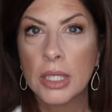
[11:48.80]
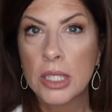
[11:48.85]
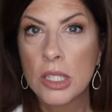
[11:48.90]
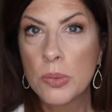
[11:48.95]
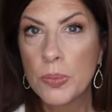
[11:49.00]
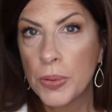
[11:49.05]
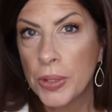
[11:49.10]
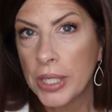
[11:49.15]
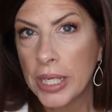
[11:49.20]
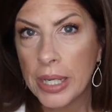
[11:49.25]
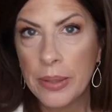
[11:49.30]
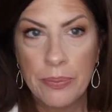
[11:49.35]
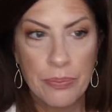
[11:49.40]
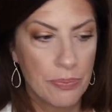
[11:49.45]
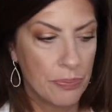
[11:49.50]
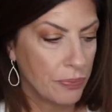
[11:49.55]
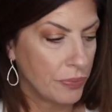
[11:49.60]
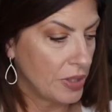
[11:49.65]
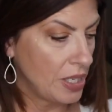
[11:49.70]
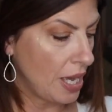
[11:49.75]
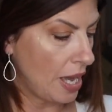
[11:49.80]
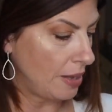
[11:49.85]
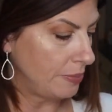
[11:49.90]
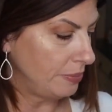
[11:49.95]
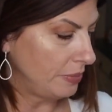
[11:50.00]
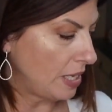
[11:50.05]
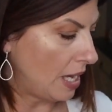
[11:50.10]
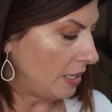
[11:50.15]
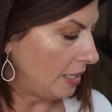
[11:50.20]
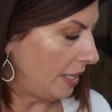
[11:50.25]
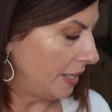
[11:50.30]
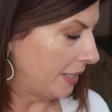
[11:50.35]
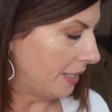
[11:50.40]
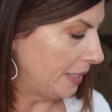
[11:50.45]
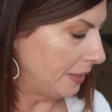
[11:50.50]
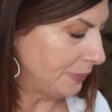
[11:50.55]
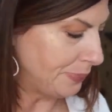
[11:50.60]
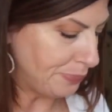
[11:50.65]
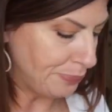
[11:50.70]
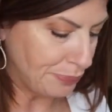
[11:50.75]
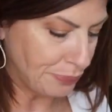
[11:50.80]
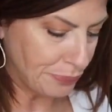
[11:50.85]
It's pretty. Yeah, I like it.